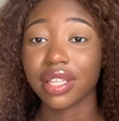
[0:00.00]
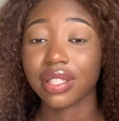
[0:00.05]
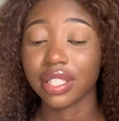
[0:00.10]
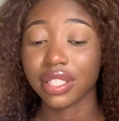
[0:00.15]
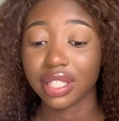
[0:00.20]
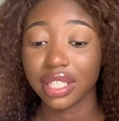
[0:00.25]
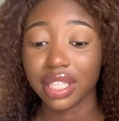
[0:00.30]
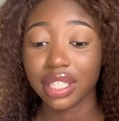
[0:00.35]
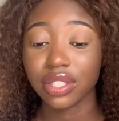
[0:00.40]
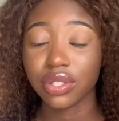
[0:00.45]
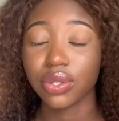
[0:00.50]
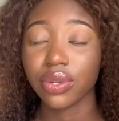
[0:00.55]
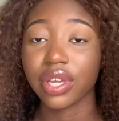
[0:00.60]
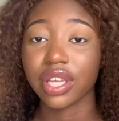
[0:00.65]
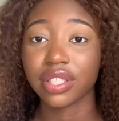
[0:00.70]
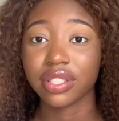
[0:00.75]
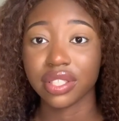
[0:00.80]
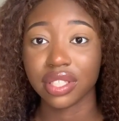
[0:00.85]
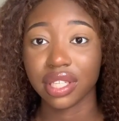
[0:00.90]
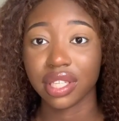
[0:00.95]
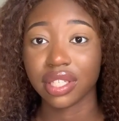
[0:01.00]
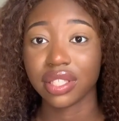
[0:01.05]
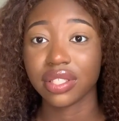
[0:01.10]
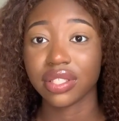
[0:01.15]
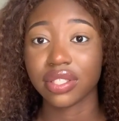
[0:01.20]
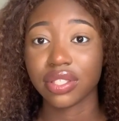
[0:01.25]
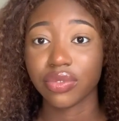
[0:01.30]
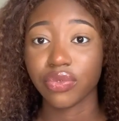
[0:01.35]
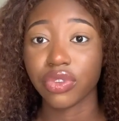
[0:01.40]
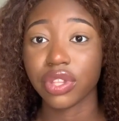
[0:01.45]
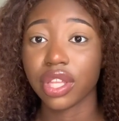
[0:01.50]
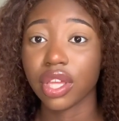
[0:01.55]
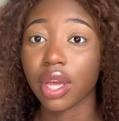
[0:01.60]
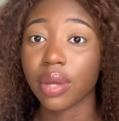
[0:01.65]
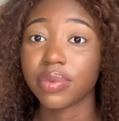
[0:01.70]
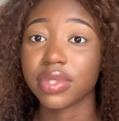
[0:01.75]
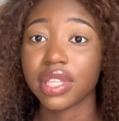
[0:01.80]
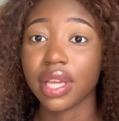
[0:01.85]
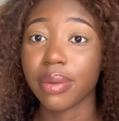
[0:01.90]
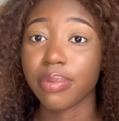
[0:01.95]
These two incidents really
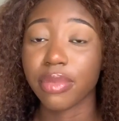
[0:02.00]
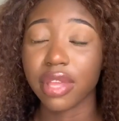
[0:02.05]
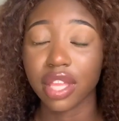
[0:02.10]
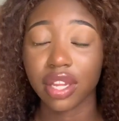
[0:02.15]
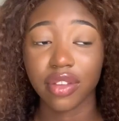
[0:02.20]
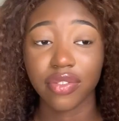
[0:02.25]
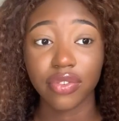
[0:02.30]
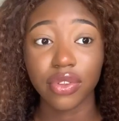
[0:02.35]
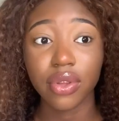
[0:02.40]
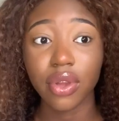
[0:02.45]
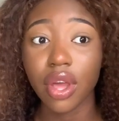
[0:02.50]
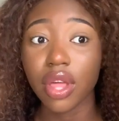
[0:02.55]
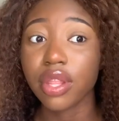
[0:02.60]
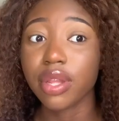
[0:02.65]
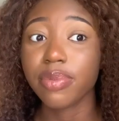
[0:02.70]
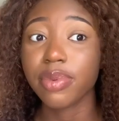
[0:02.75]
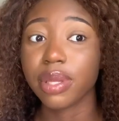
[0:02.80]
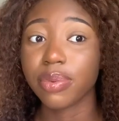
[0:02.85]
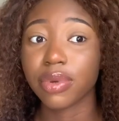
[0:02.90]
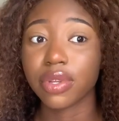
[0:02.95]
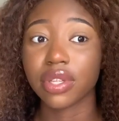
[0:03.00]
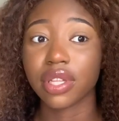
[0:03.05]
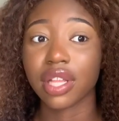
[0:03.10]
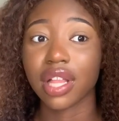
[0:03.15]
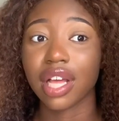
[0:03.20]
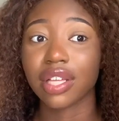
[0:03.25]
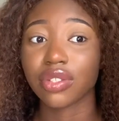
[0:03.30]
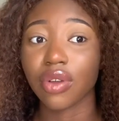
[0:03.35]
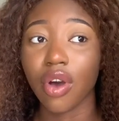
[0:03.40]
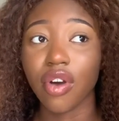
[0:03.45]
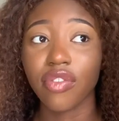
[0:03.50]
upset me and a few other people in the class of